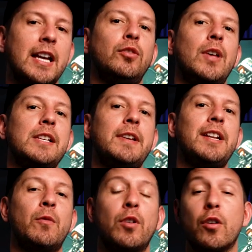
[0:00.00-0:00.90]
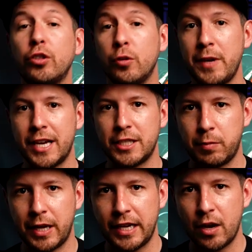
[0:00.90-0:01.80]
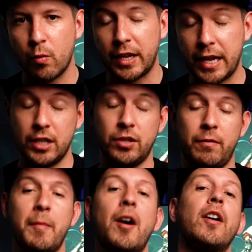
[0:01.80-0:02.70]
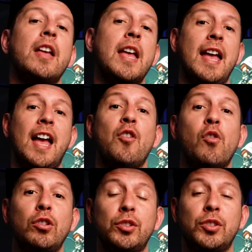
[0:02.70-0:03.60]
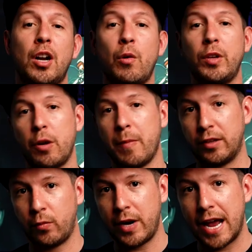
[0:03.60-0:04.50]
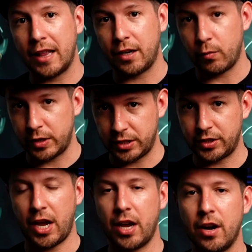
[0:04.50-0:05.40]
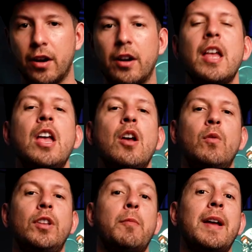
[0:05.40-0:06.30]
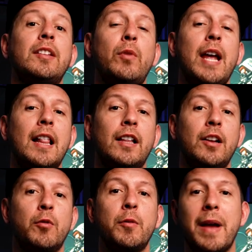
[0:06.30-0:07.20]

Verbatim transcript: in today's video, we're going to be explaining what each of them are. I'm going to start with augmented reality, which is AR. With augmented reality, we're